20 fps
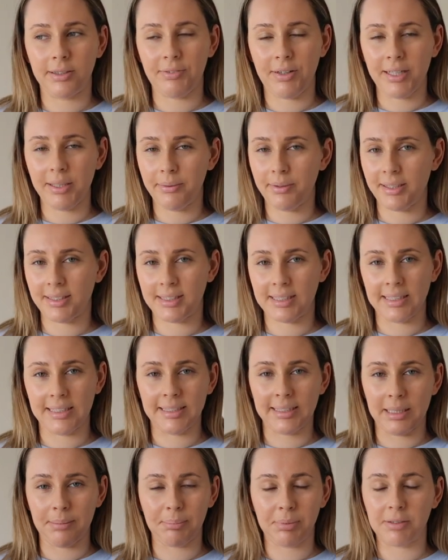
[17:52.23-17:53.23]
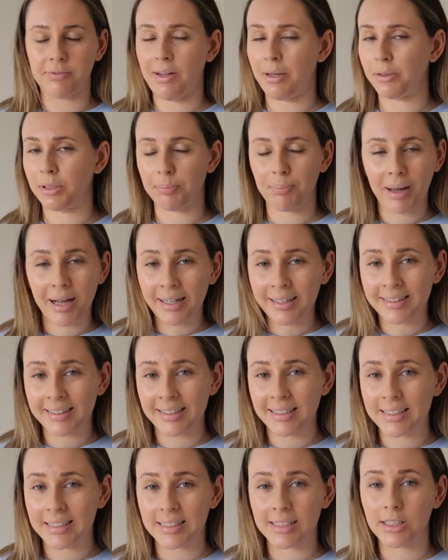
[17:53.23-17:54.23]
If anyone has any tips of how to pack
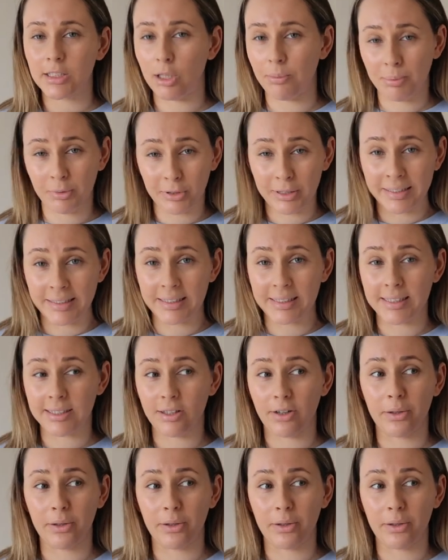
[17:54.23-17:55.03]
things and stop creases,